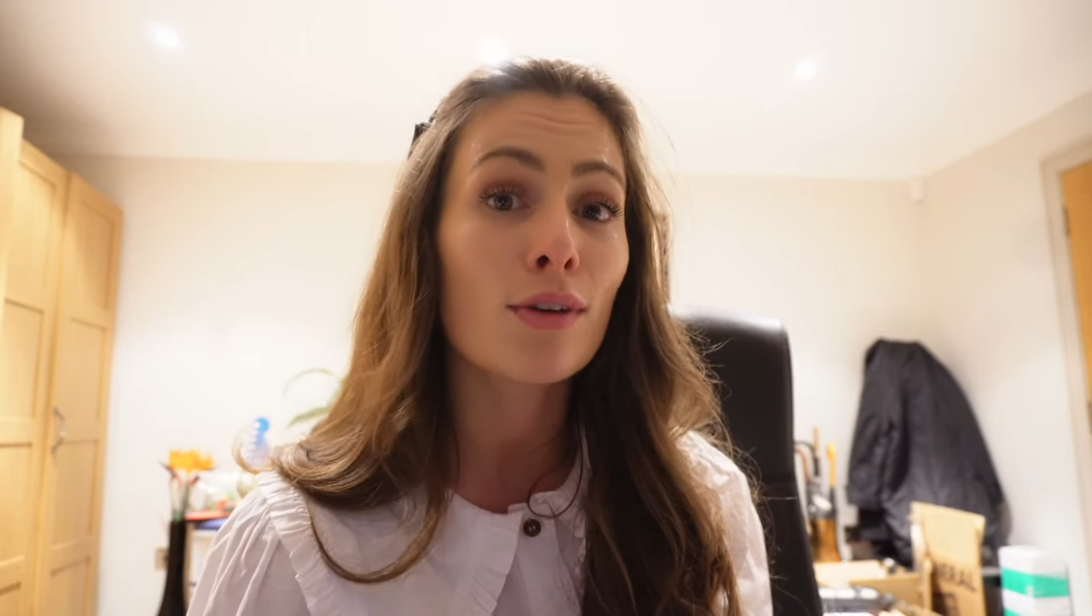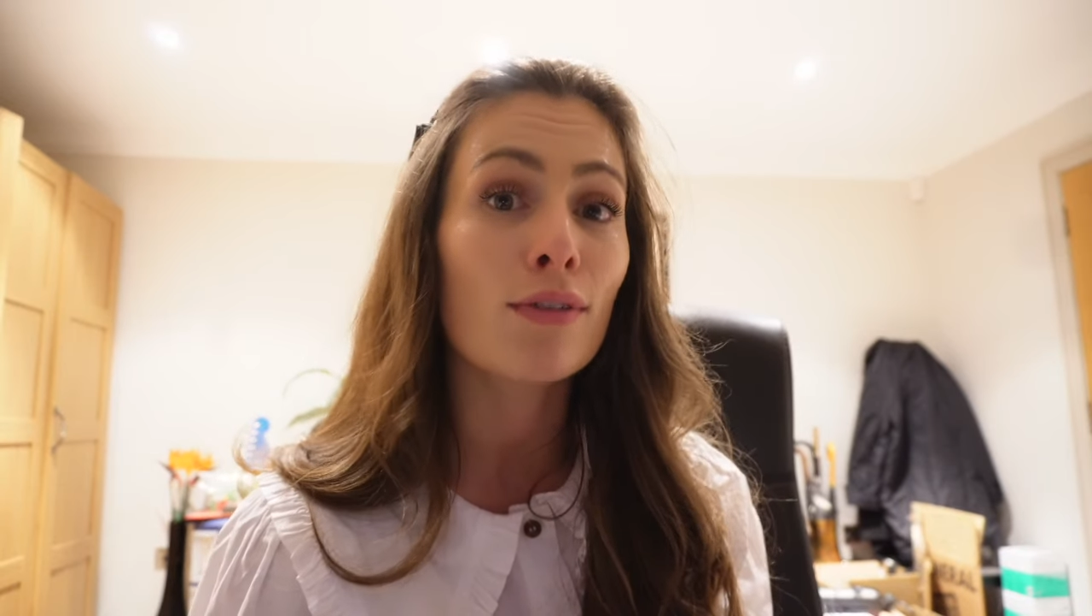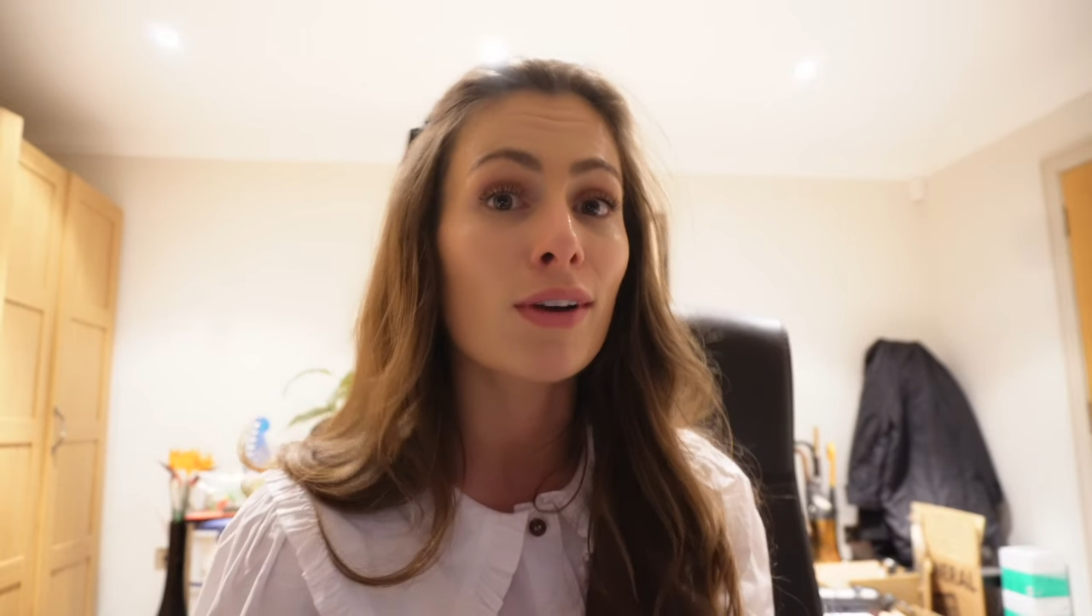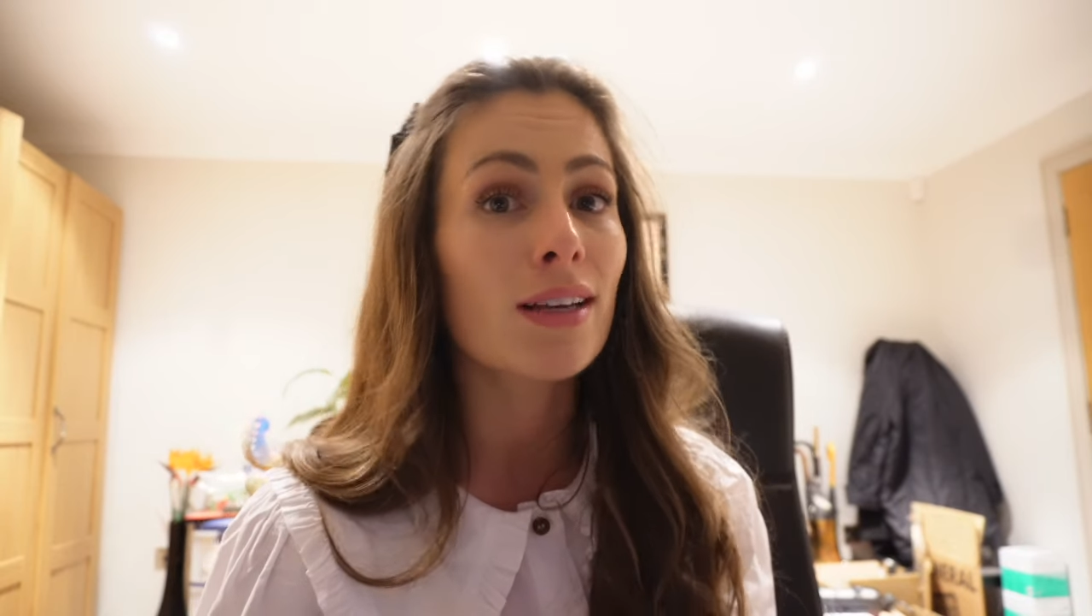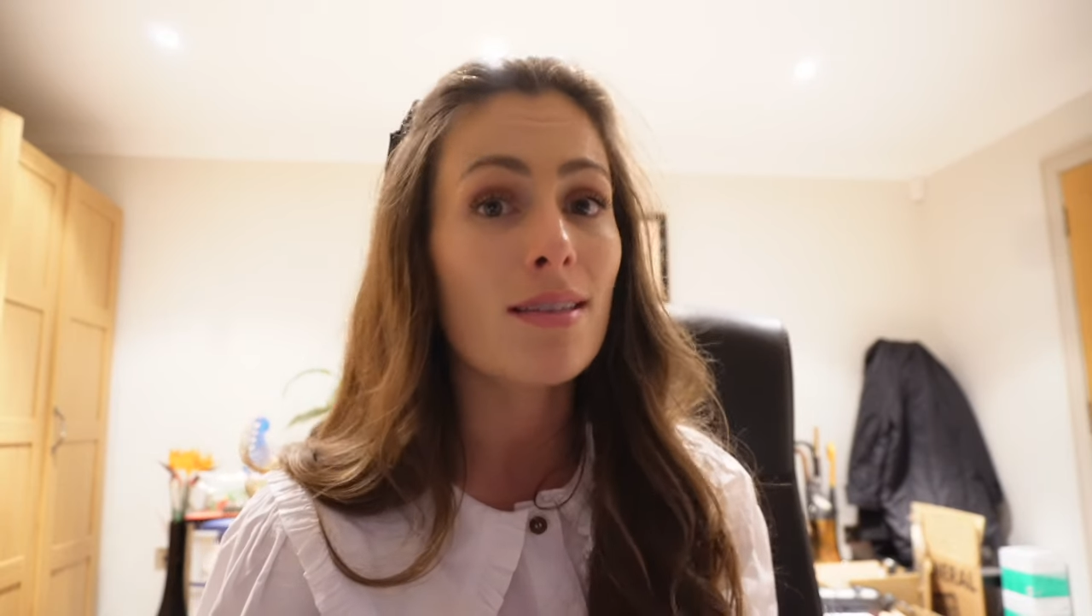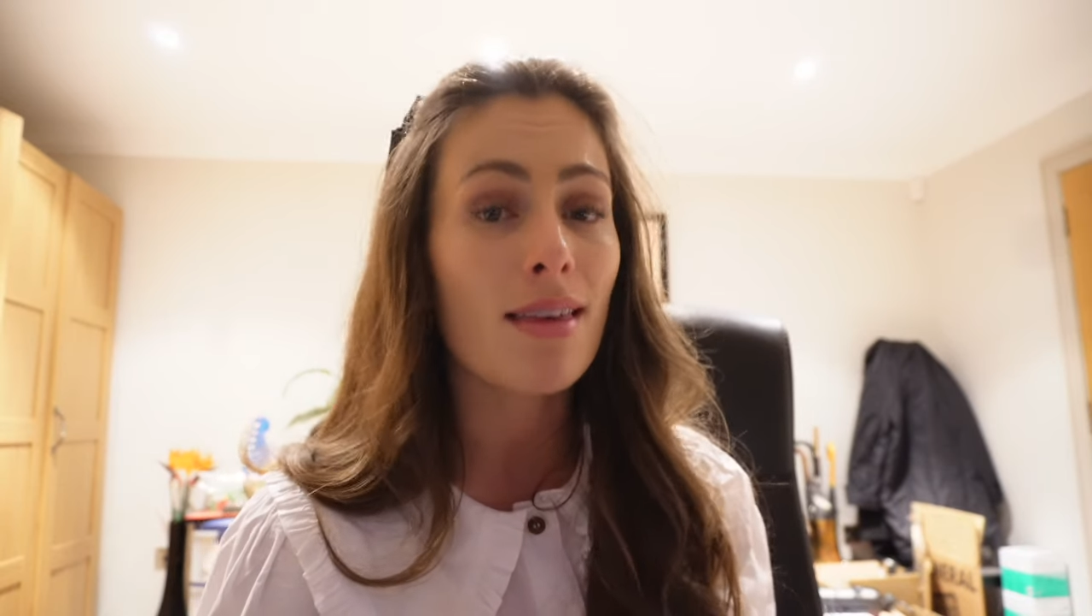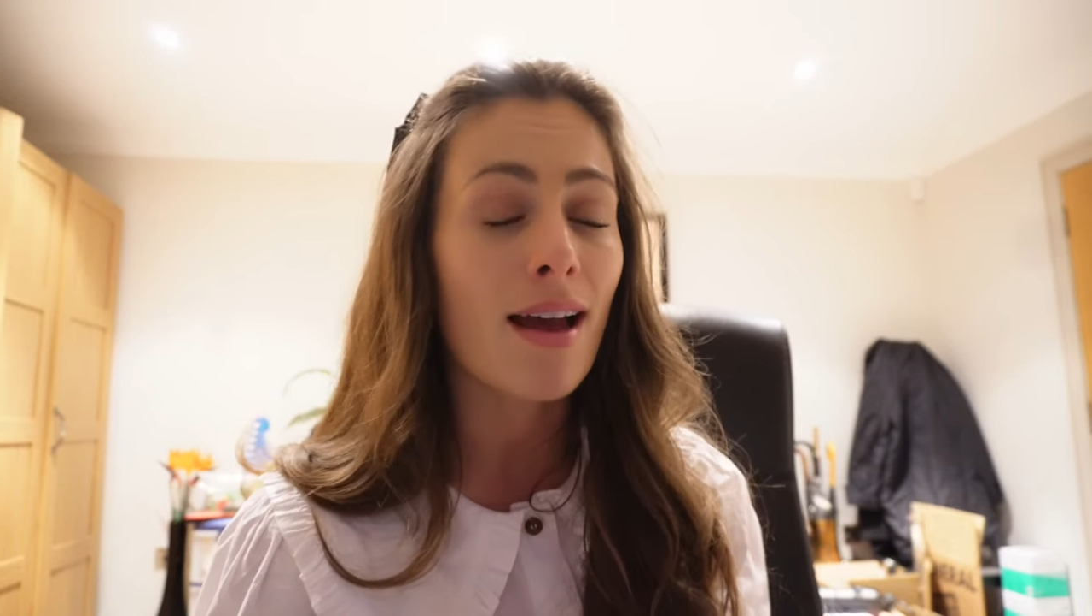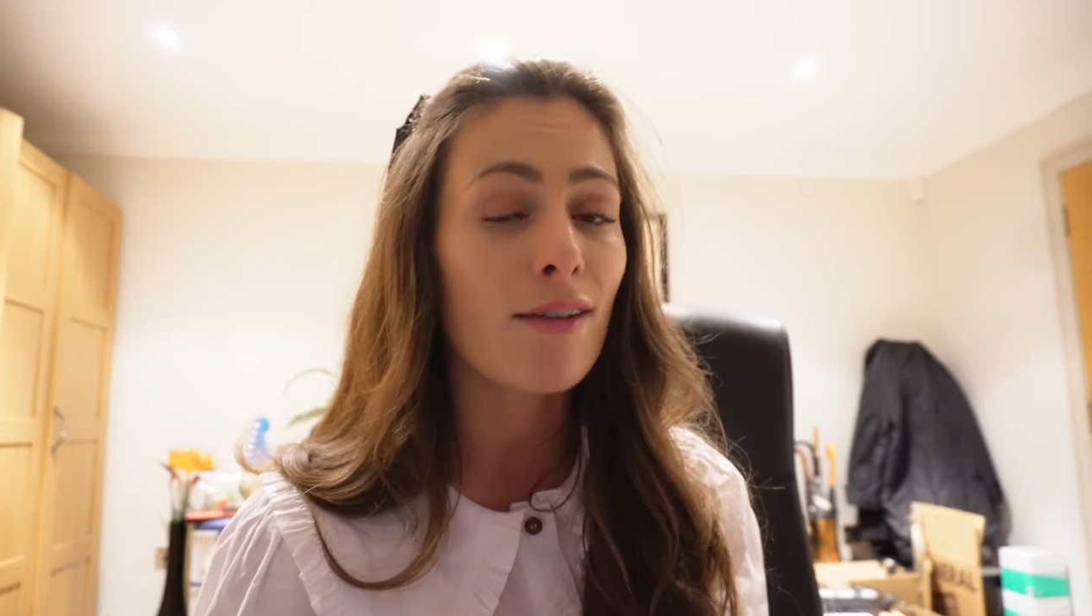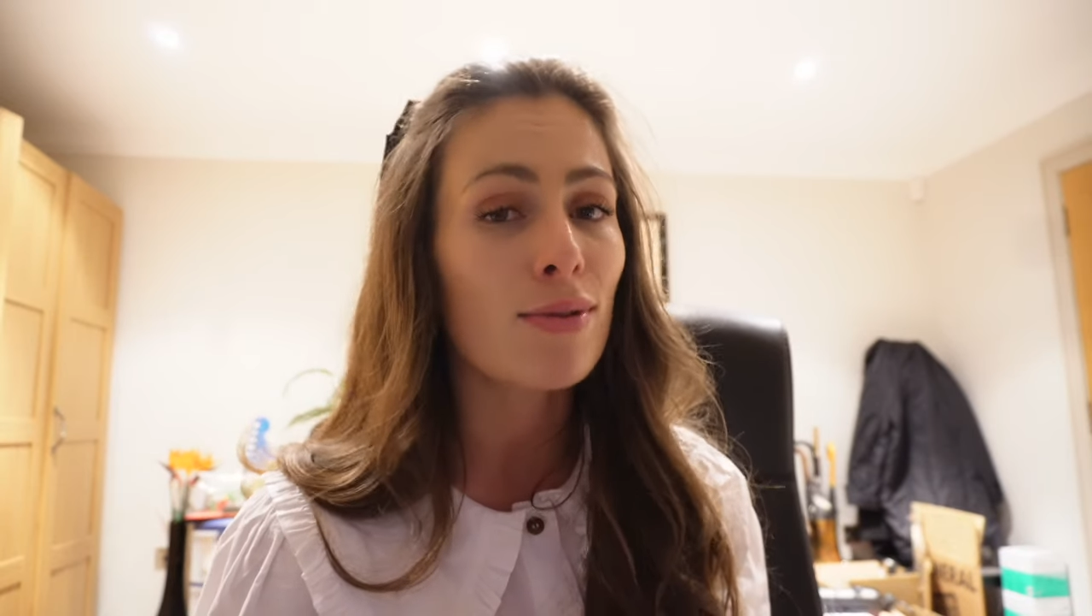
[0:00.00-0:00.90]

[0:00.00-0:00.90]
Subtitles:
offerings that they have